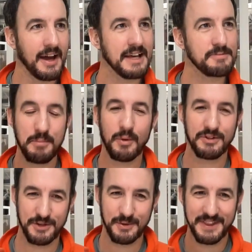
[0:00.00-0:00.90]
I guess
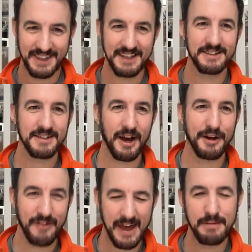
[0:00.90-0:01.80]
more so in these
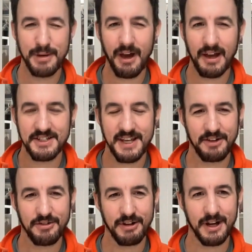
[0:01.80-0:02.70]
kind of
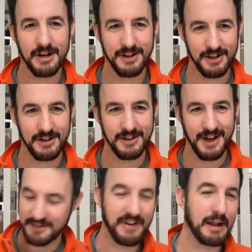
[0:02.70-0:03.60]
API-centric
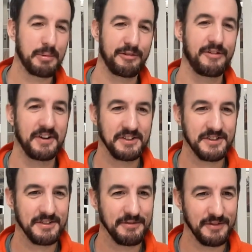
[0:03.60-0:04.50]
developer
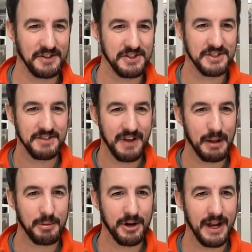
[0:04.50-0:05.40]
first versus
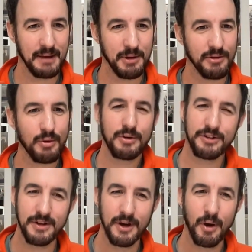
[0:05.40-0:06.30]
developer enabled.
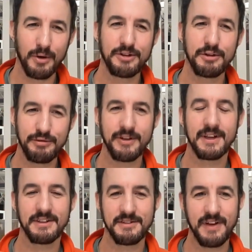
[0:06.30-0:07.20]
Or do you
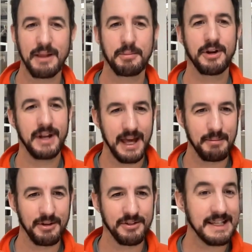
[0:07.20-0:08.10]
feel developer
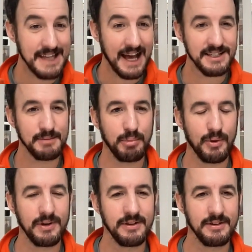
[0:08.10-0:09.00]
enabled, it's as
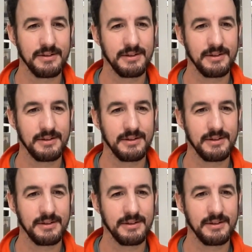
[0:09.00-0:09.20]
important?